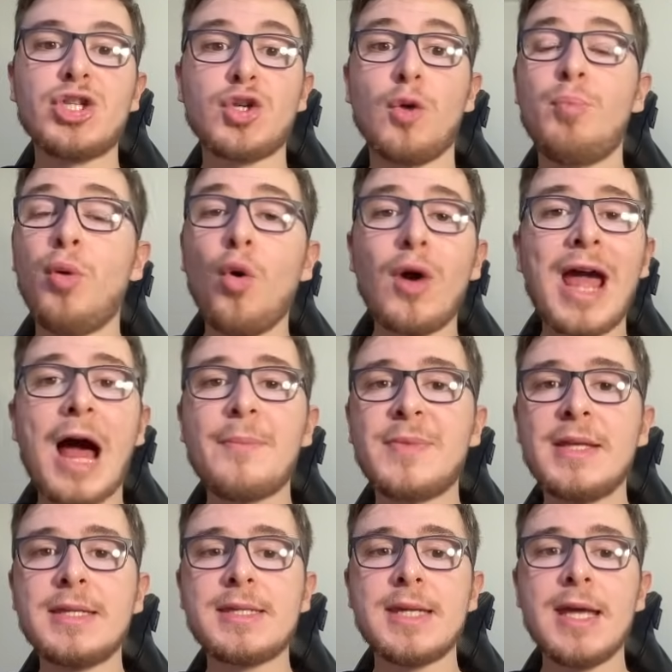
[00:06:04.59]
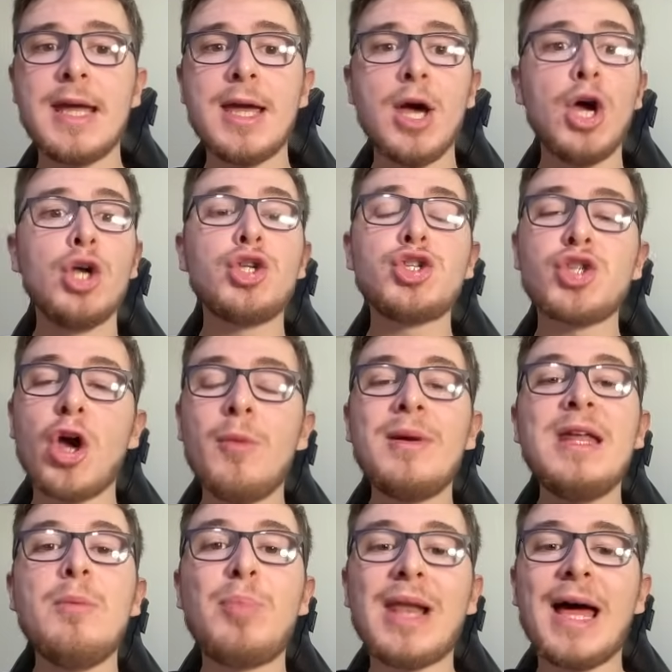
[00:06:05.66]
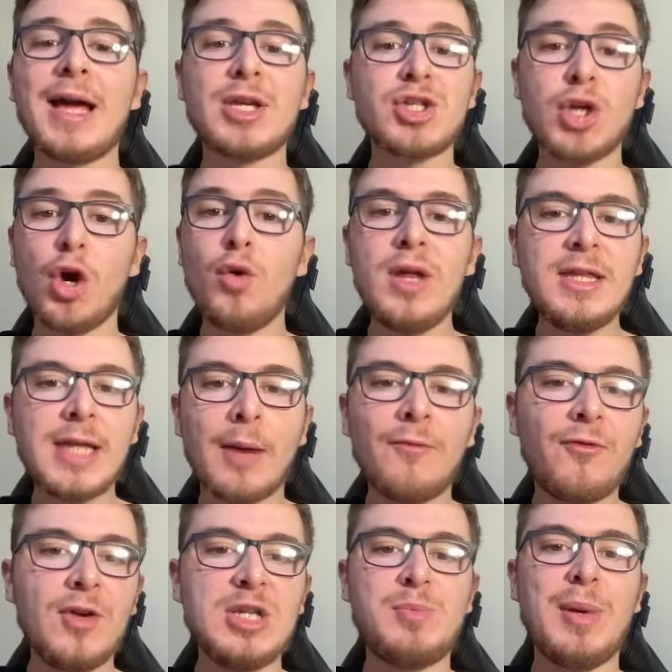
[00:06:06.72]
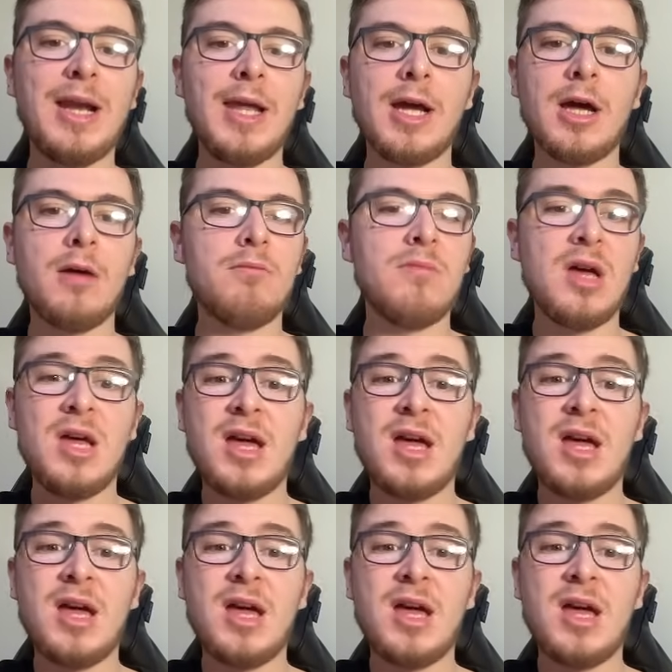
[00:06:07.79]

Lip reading: So poor captaincy, so many blanks, only Dumfries, Bellingham,